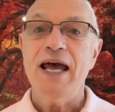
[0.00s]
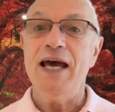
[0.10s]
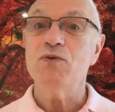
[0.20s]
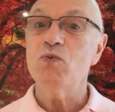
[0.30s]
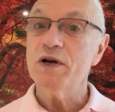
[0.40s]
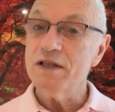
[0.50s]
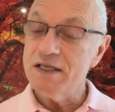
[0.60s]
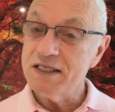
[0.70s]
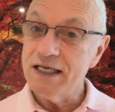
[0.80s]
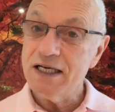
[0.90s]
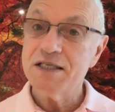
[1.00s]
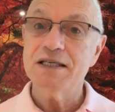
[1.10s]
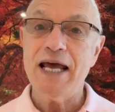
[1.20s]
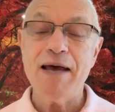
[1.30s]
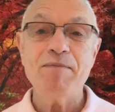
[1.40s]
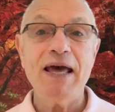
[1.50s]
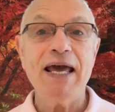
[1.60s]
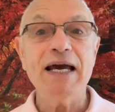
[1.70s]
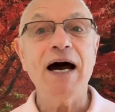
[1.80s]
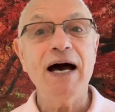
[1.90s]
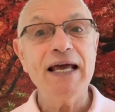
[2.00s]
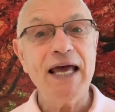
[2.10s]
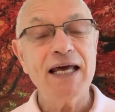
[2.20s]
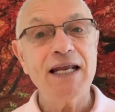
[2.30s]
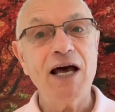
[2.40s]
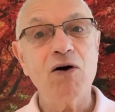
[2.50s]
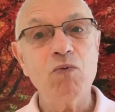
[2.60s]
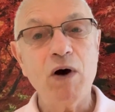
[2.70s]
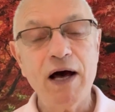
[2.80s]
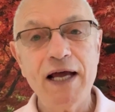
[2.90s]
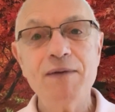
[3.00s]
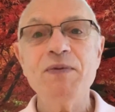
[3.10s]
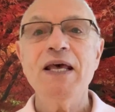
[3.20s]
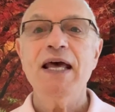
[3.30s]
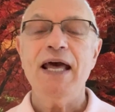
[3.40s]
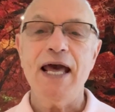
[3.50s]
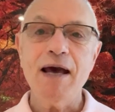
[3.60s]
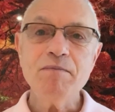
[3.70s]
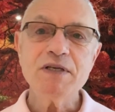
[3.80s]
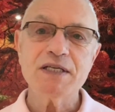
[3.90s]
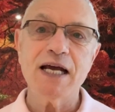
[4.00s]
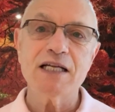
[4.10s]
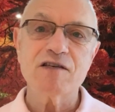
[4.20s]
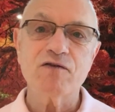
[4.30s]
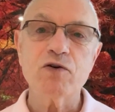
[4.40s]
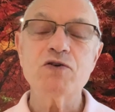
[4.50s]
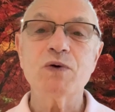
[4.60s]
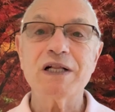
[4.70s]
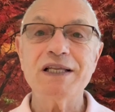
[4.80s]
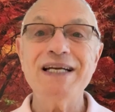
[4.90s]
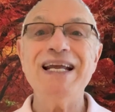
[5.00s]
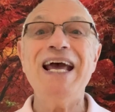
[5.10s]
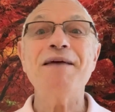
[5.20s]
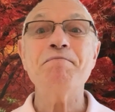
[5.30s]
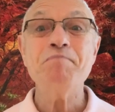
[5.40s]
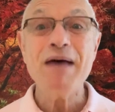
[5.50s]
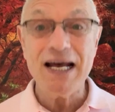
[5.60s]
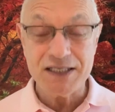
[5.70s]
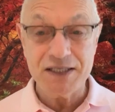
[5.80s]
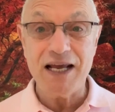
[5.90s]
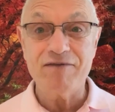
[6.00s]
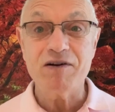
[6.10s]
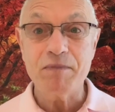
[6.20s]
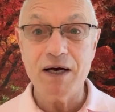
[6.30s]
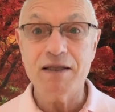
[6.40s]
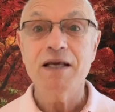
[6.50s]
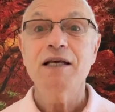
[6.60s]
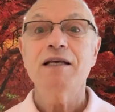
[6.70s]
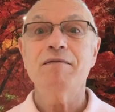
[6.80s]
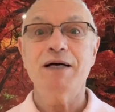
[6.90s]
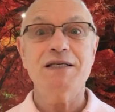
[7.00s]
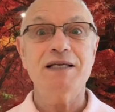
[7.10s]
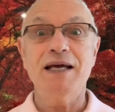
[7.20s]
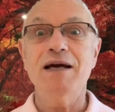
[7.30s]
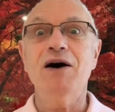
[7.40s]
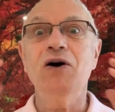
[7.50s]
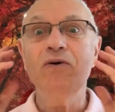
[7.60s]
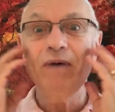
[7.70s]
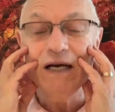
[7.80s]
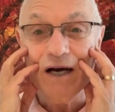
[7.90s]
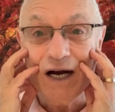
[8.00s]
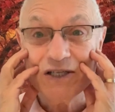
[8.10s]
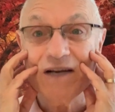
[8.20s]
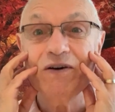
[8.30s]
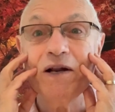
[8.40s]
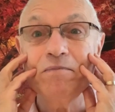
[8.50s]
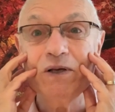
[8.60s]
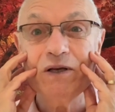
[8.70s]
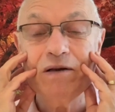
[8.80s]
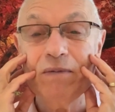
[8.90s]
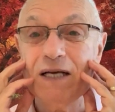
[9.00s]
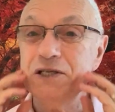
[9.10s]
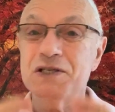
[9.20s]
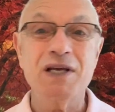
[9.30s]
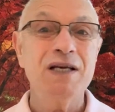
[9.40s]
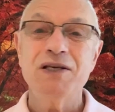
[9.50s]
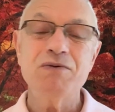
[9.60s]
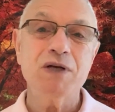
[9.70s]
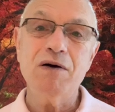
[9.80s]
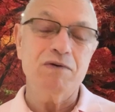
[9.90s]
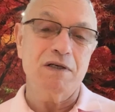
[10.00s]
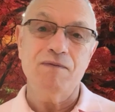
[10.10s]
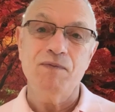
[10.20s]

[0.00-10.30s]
And what are the 6? M-A-I-N-L-Y. M stands for you clean a mess every month. You might say, oh my gosh, I've got a million messes. You don't.